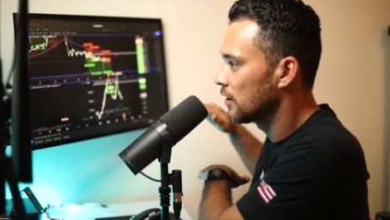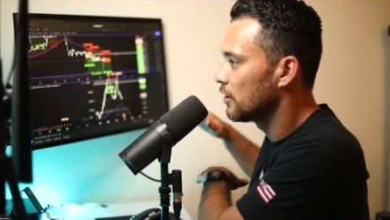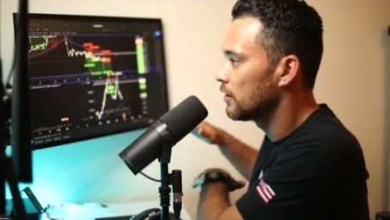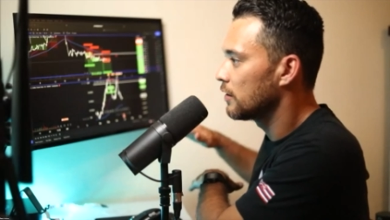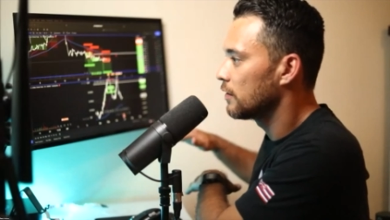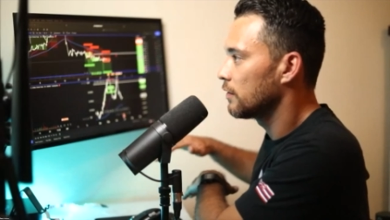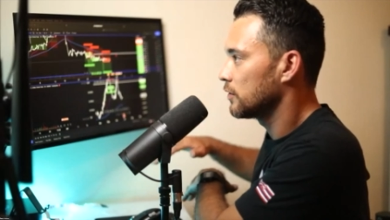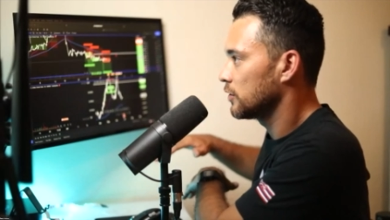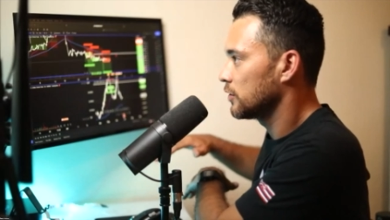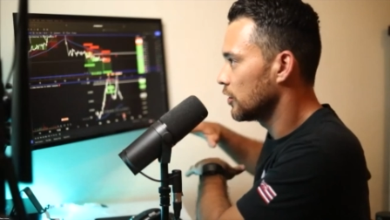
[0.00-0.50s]

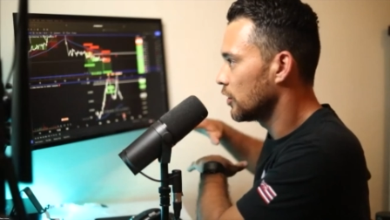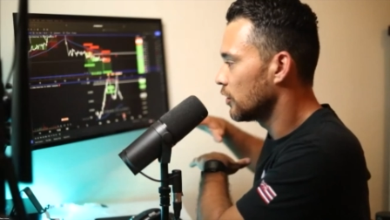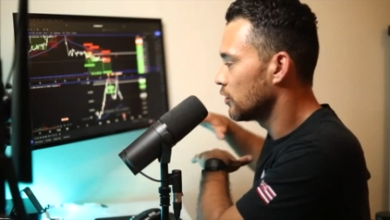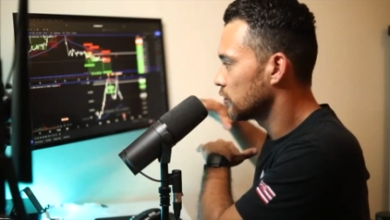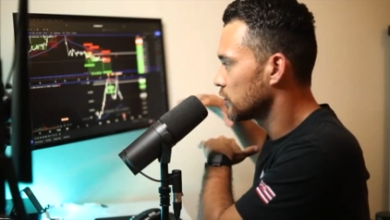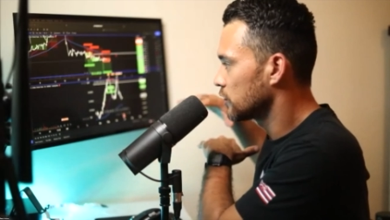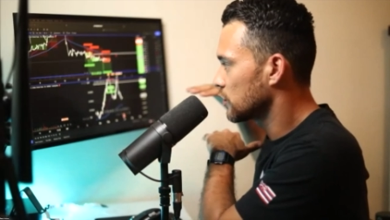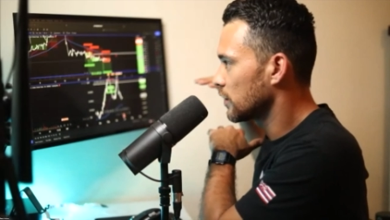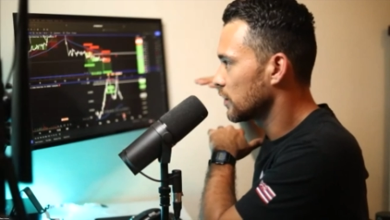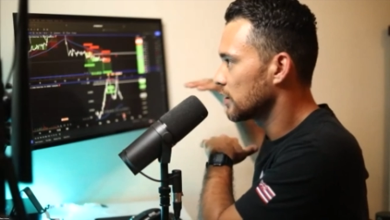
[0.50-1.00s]
you know,
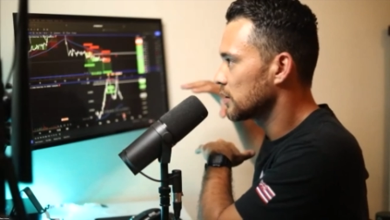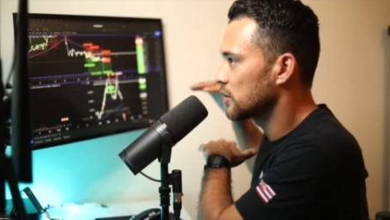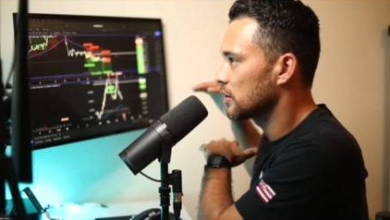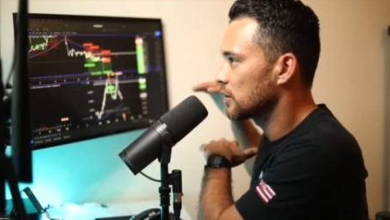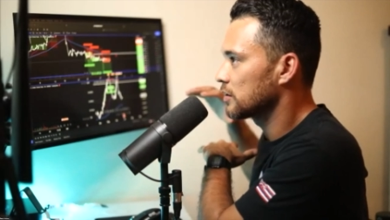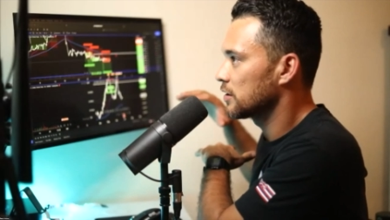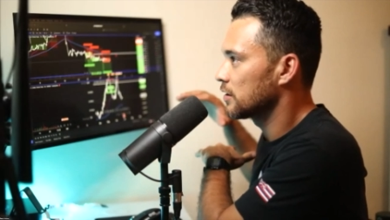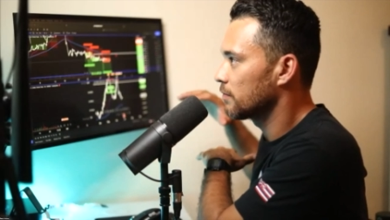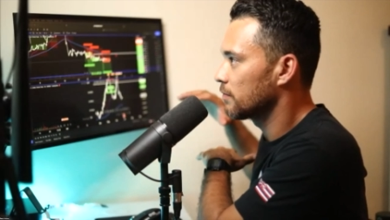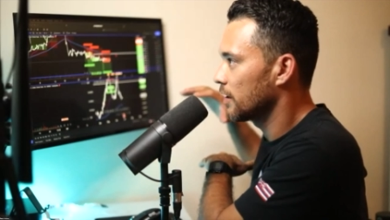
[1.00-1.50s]
during a
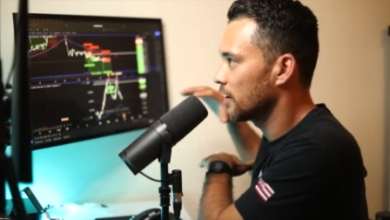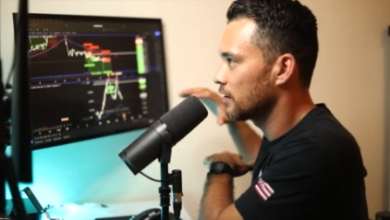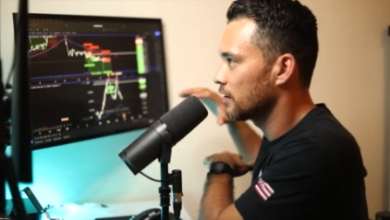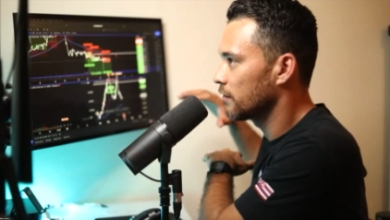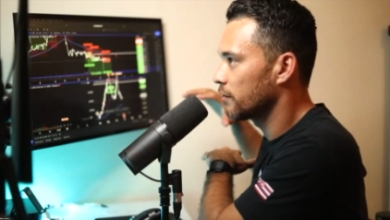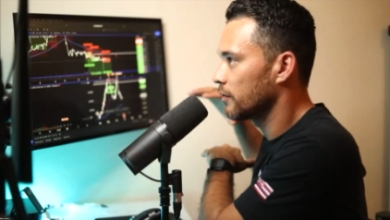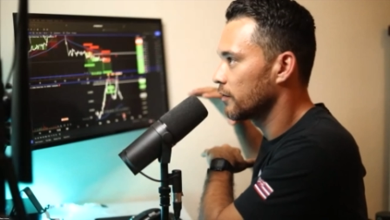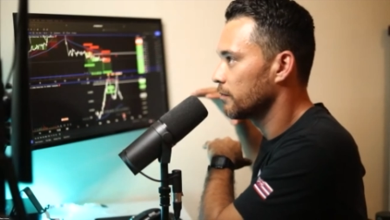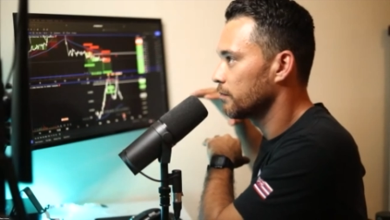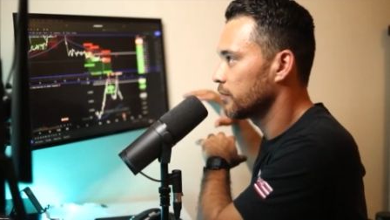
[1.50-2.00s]
certain amount of
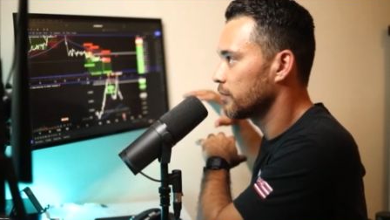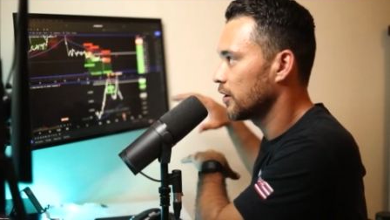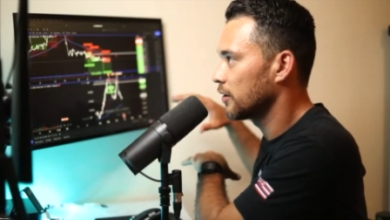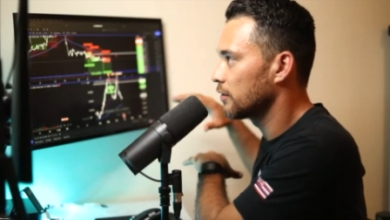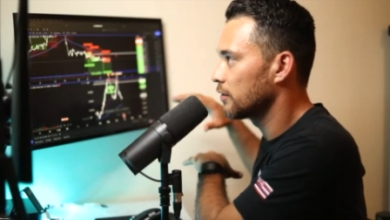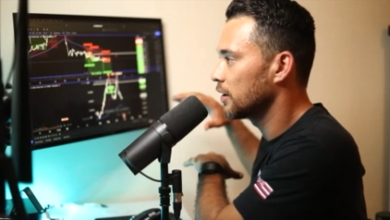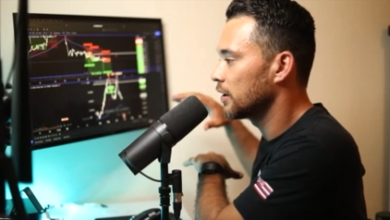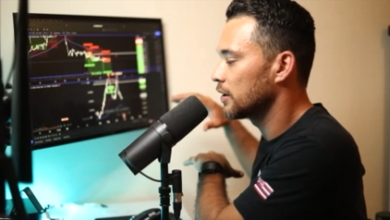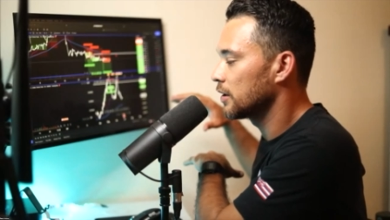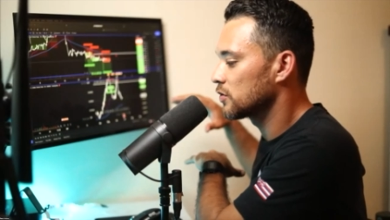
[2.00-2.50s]

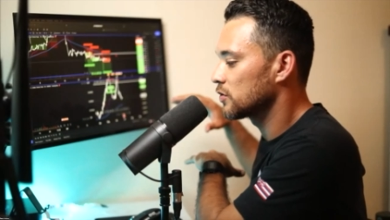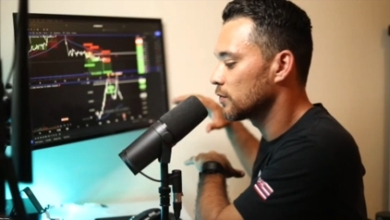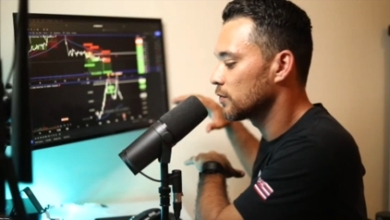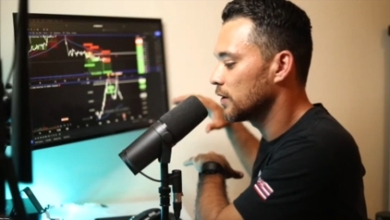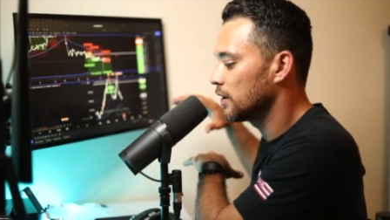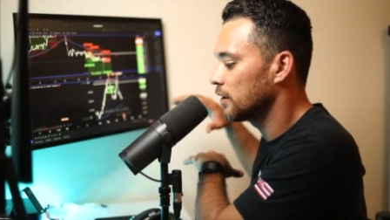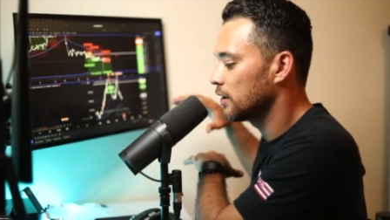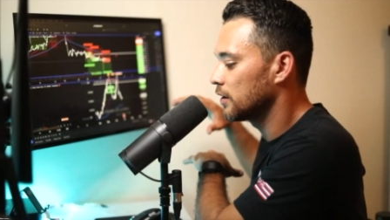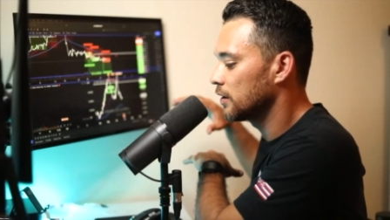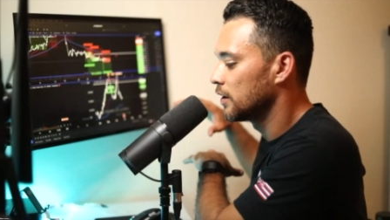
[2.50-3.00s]
period as
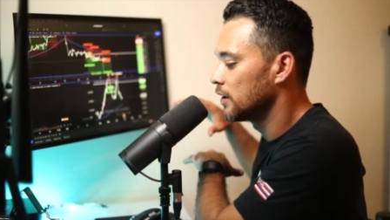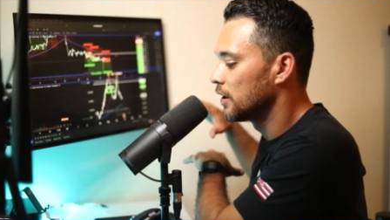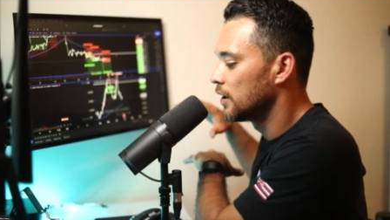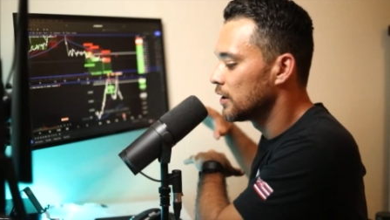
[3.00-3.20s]
well.